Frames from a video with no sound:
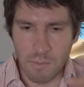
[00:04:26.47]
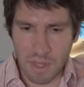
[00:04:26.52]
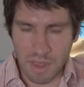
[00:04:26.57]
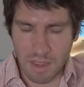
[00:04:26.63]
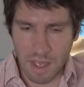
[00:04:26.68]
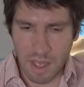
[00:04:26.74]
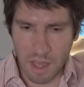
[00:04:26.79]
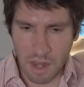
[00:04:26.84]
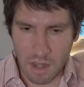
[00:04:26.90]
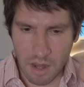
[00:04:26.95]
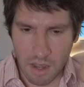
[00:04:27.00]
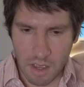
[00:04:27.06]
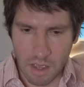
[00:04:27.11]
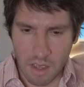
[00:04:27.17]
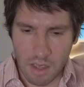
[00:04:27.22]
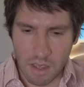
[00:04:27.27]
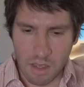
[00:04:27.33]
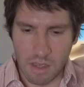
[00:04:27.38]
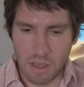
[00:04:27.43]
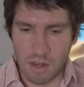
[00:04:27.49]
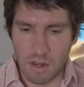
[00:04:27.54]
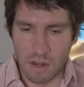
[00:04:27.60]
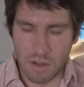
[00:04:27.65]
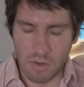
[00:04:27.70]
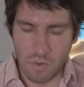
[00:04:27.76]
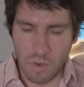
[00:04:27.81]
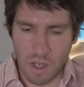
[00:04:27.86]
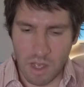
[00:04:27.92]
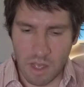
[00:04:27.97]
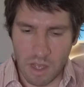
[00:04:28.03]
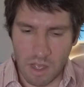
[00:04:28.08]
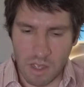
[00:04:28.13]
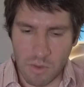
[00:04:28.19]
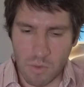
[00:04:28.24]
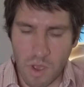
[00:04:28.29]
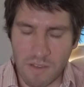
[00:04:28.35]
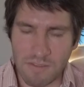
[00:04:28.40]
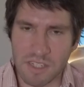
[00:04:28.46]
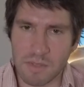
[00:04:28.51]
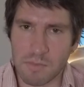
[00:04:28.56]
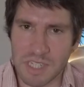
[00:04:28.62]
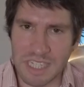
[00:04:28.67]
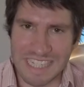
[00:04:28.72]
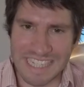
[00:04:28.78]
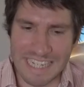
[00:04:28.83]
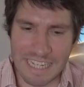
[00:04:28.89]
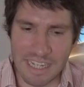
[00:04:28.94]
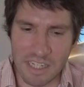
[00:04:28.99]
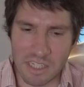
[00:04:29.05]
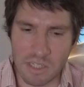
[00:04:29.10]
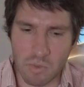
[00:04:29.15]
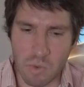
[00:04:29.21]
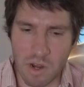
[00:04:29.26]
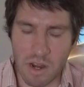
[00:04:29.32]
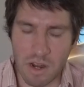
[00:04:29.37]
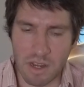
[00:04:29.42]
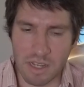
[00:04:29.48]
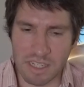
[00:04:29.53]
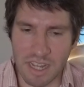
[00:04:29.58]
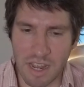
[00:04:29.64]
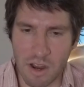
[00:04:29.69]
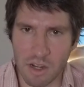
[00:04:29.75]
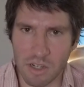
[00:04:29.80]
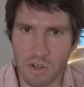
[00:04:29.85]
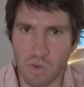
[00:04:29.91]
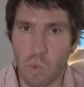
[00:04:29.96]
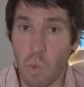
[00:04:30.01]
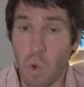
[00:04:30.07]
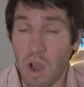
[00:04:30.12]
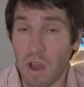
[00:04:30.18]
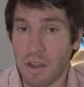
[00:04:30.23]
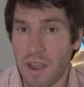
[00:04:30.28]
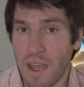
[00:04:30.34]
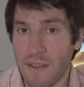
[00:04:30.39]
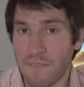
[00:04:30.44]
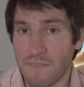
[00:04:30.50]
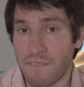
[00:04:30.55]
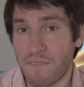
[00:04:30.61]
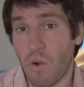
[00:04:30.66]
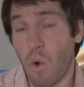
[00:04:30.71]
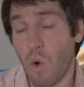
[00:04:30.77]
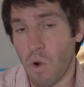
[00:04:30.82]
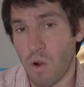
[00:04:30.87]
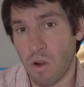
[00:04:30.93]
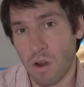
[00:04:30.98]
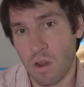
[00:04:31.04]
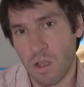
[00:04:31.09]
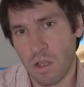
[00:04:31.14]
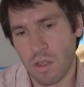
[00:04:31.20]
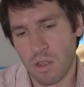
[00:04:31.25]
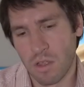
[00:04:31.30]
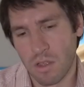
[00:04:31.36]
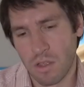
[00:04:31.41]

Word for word: but then you know uh, you have some scenes where it's character one and four.